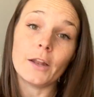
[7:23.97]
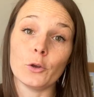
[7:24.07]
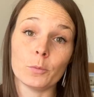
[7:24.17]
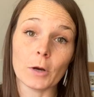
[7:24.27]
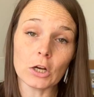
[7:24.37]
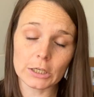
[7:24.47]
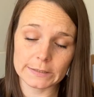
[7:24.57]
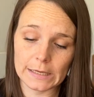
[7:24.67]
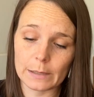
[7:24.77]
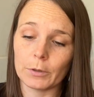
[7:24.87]
new progress
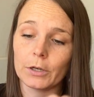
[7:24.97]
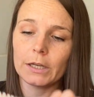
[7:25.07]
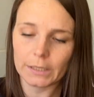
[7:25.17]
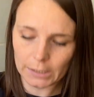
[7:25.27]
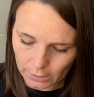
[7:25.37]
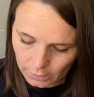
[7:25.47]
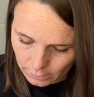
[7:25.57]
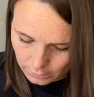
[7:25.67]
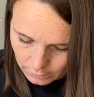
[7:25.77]
keeper in here.